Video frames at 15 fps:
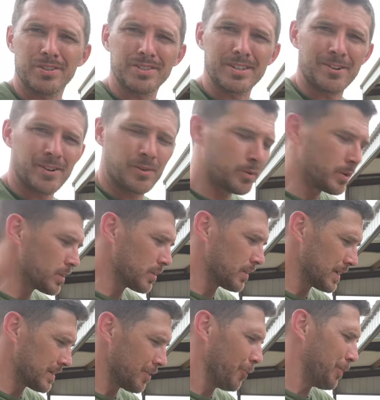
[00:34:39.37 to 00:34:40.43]
steering wheel
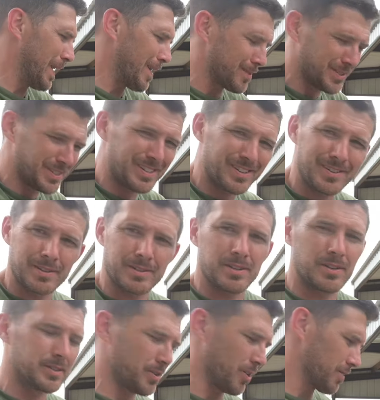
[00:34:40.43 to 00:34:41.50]
and no power steering,
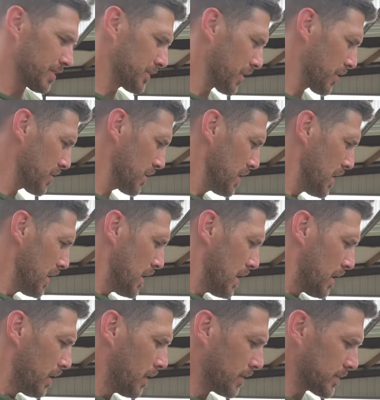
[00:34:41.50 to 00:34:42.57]
so it's hard to turn.
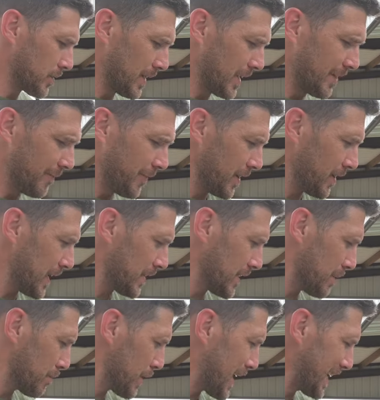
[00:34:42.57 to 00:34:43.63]
So I got to figure out
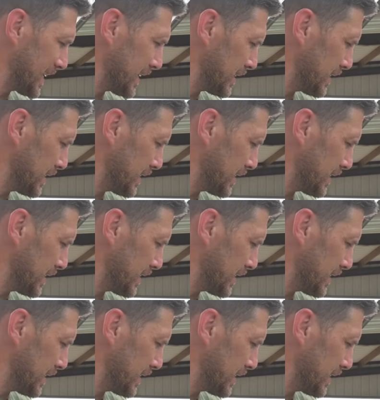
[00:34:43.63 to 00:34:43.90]
that bracket.